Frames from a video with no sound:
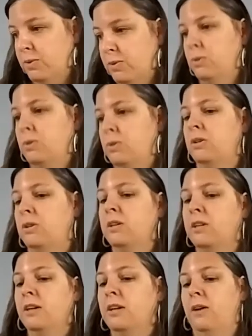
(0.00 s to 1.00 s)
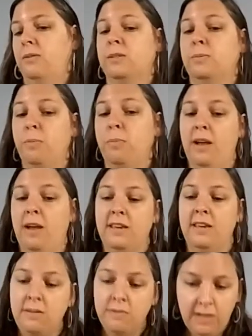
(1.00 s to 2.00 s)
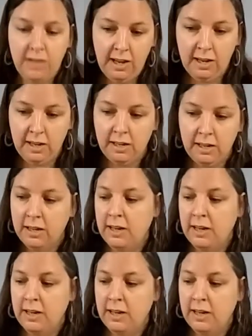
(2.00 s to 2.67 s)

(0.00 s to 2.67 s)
school. I would smoke pot in the evening.